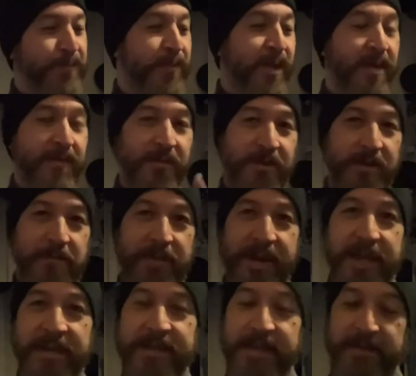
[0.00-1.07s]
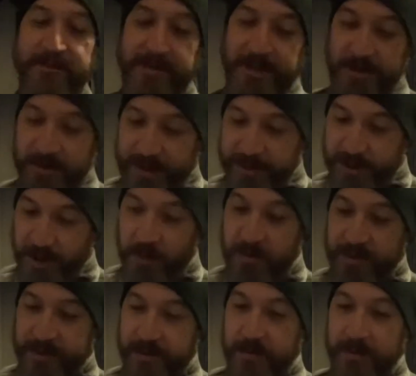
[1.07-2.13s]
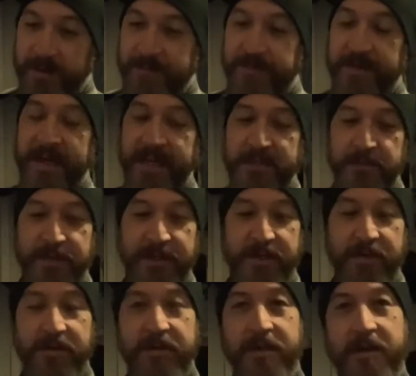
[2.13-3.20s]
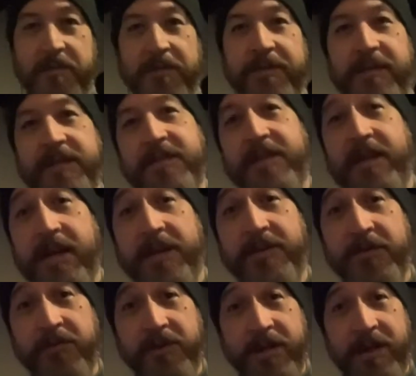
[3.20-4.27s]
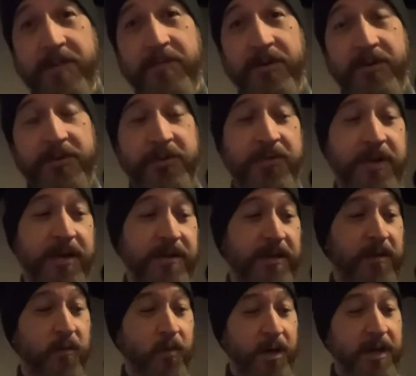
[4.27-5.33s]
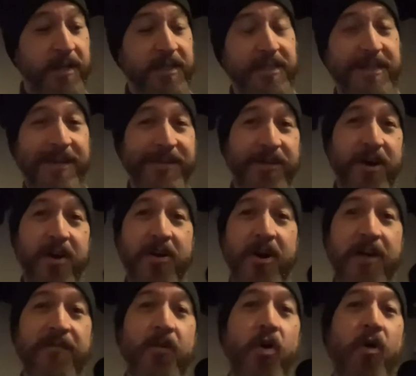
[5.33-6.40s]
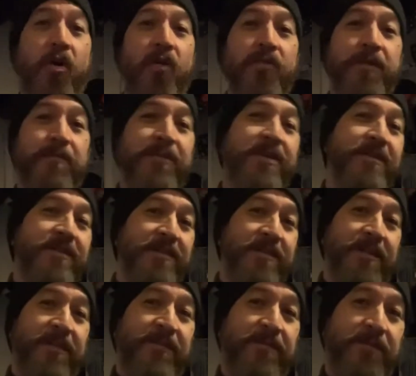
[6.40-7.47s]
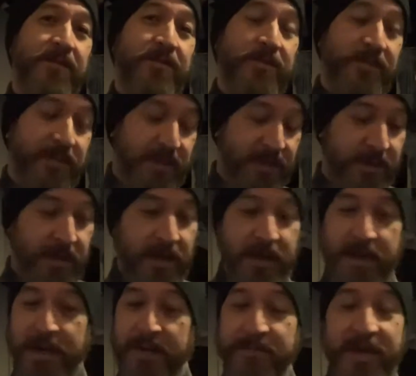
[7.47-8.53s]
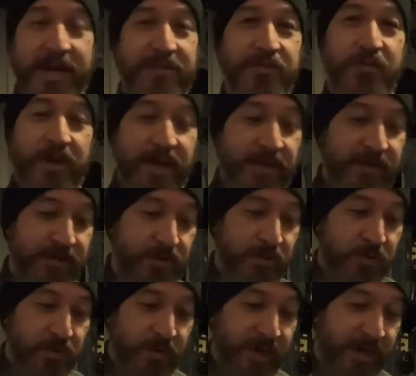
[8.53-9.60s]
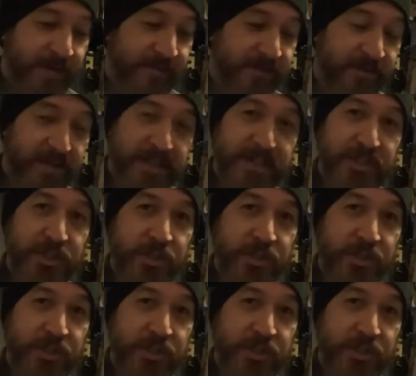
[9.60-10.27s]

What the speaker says: Look back at that video, I know it's going fast, but here are a couple things that I do when I approach grinding. One is I knock off all the big stuff first. I'm not trying to do a finished